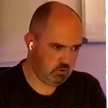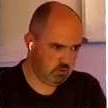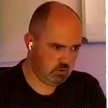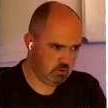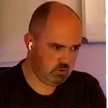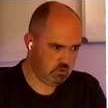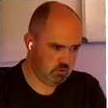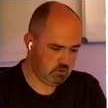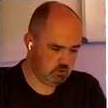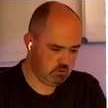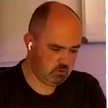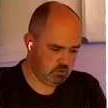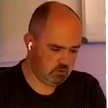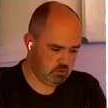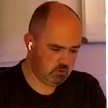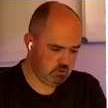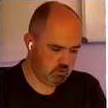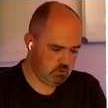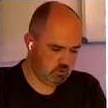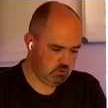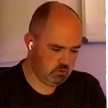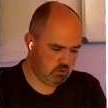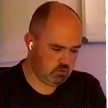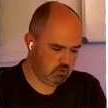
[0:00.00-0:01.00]

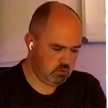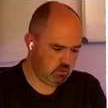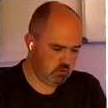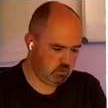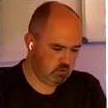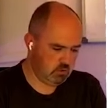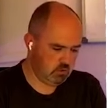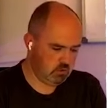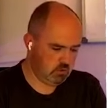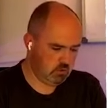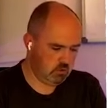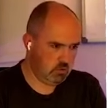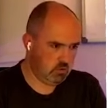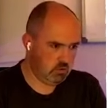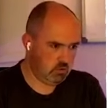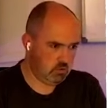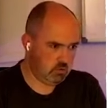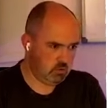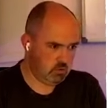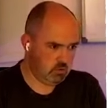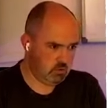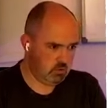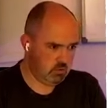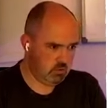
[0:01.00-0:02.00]

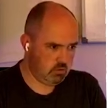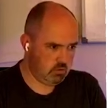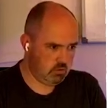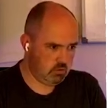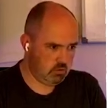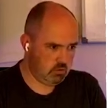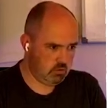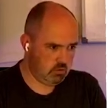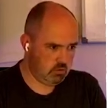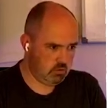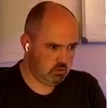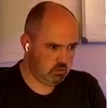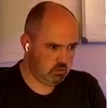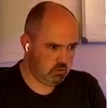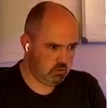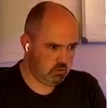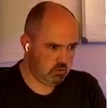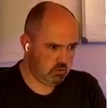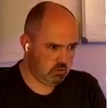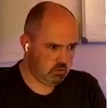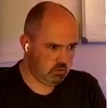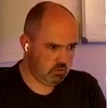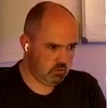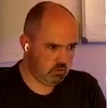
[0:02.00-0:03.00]

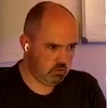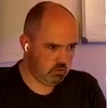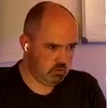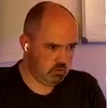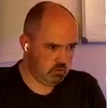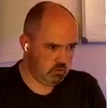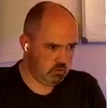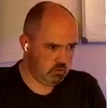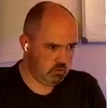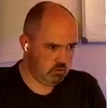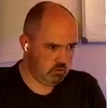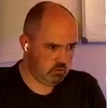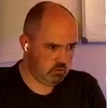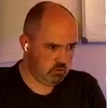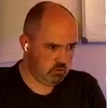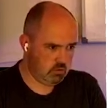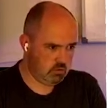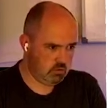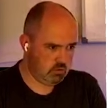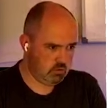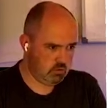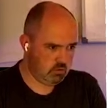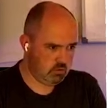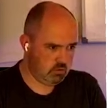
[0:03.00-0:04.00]

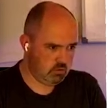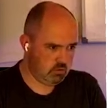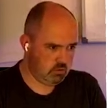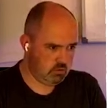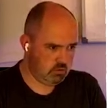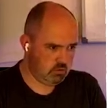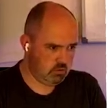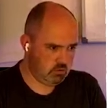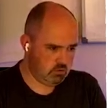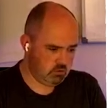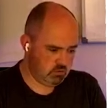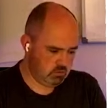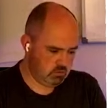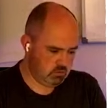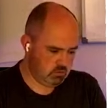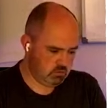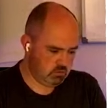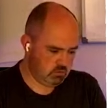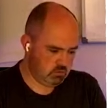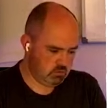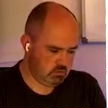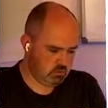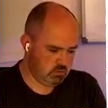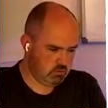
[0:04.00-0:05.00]

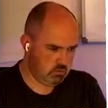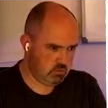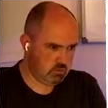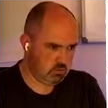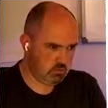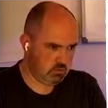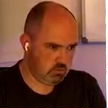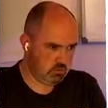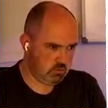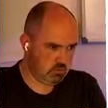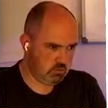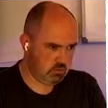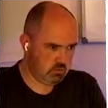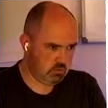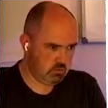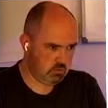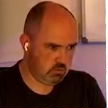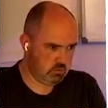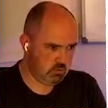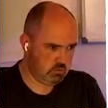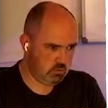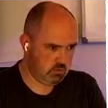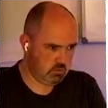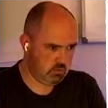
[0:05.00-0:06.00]

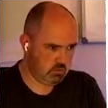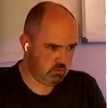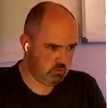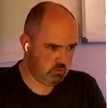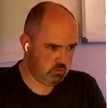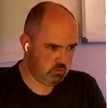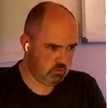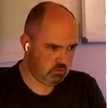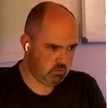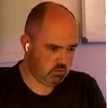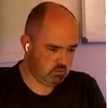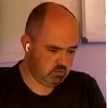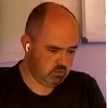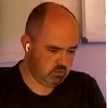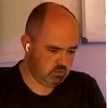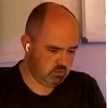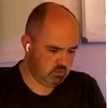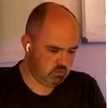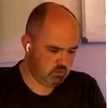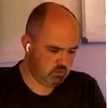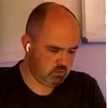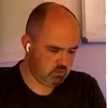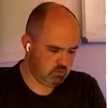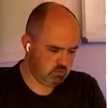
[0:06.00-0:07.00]

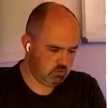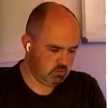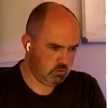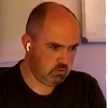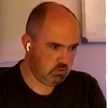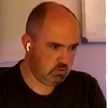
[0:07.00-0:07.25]
Nothing is said.